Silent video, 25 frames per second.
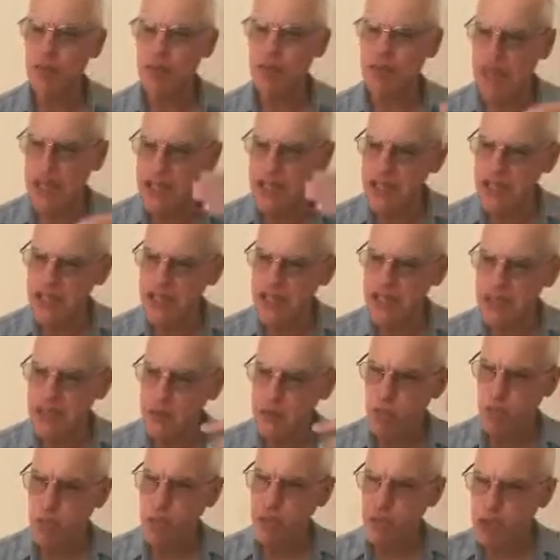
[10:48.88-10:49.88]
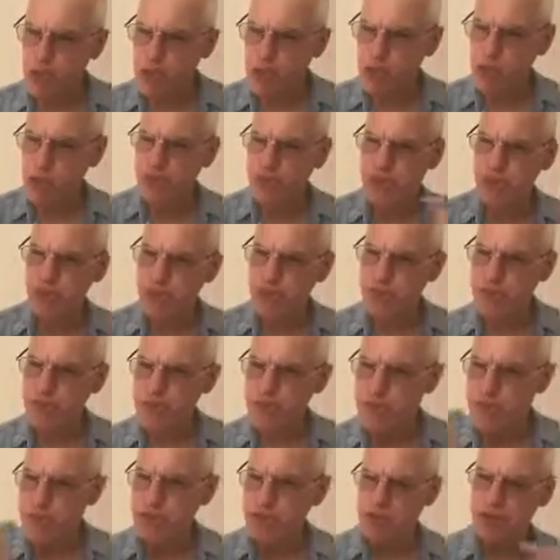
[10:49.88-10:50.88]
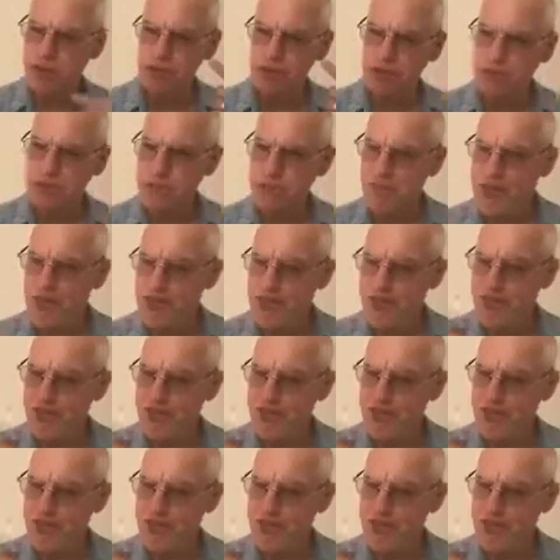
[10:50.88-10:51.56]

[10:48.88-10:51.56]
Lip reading: I think this is where you're coming from this. Could you expand a